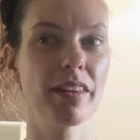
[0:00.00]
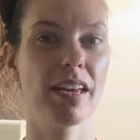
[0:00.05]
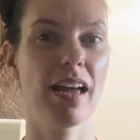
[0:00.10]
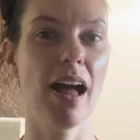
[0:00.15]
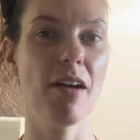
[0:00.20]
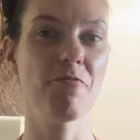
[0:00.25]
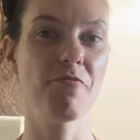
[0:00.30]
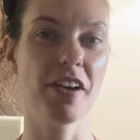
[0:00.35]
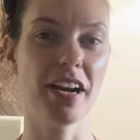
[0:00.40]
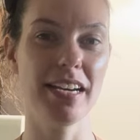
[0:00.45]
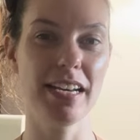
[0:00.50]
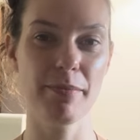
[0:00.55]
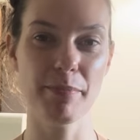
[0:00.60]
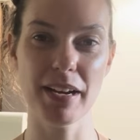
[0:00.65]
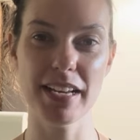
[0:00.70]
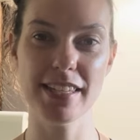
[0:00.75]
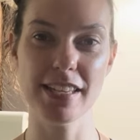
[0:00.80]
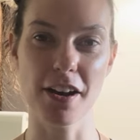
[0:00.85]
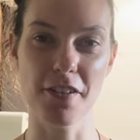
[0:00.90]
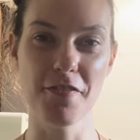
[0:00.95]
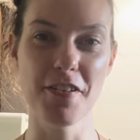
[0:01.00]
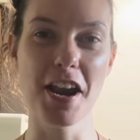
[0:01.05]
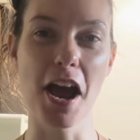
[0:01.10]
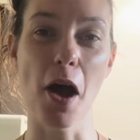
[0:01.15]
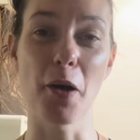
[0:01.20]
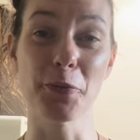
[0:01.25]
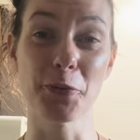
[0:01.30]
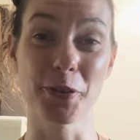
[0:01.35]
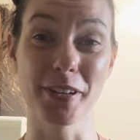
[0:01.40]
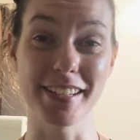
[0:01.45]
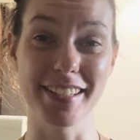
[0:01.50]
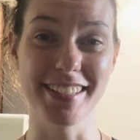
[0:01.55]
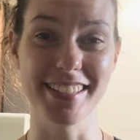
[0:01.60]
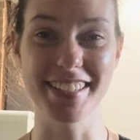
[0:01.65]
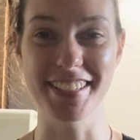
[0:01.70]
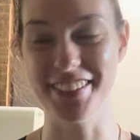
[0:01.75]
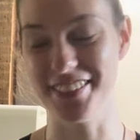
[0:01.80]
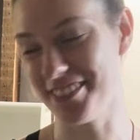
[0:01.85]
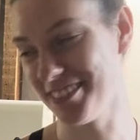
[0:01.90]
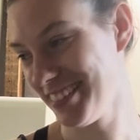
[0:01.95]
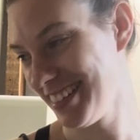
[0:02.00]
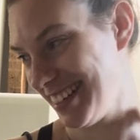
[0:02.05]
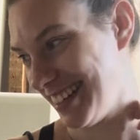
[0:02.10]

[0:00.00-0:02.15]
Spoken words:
I'm finding myself not wanting to.